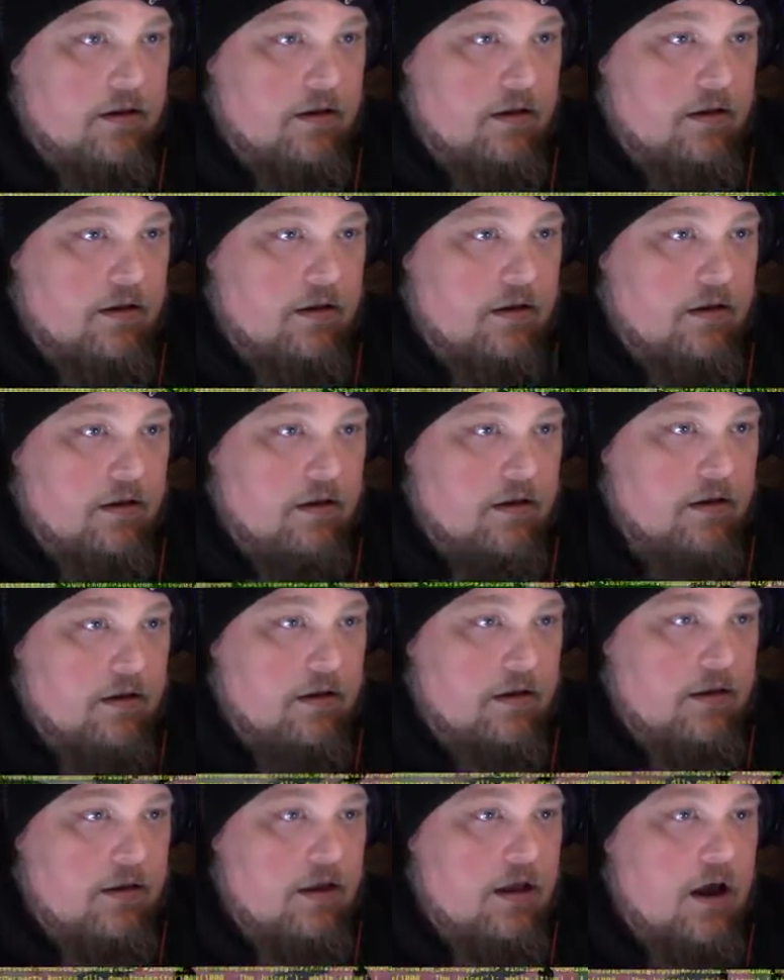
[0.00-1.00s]
Hey, Davey,
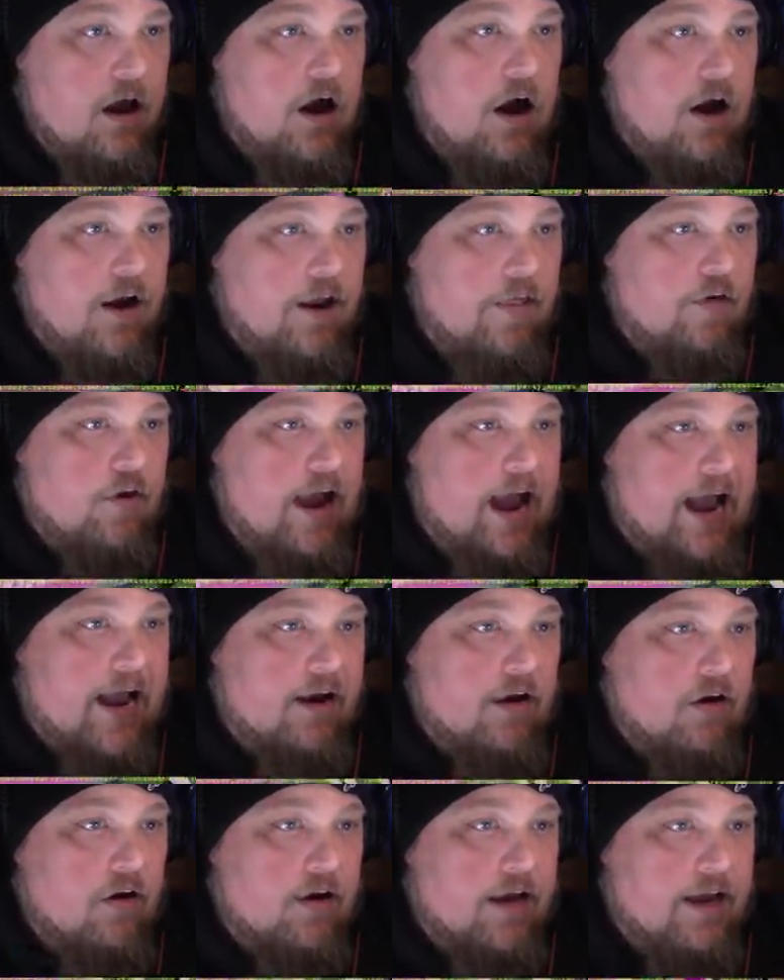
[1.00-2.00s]
Oh, another
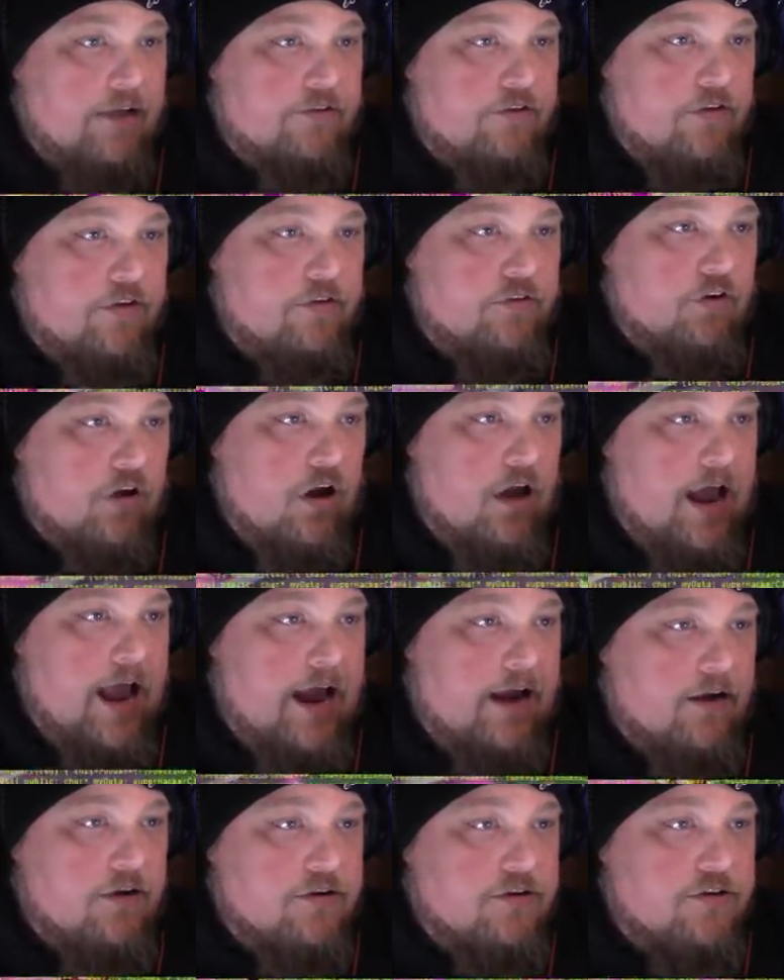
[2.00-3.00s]
hacker. Okay, so these are all
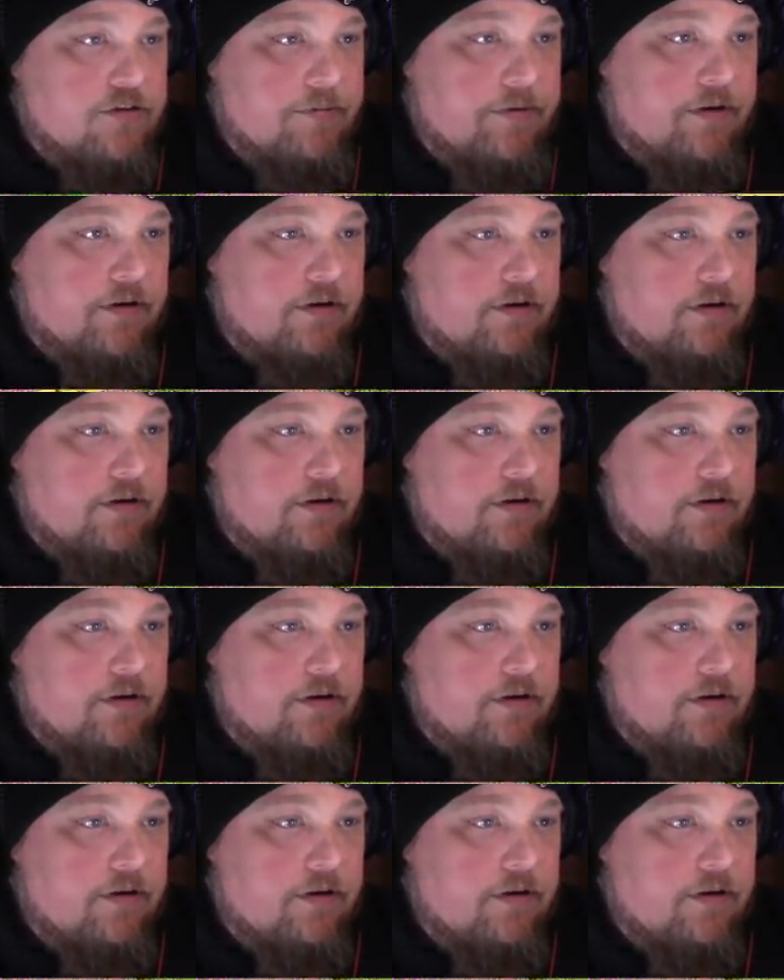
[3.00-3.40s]
hackers to me.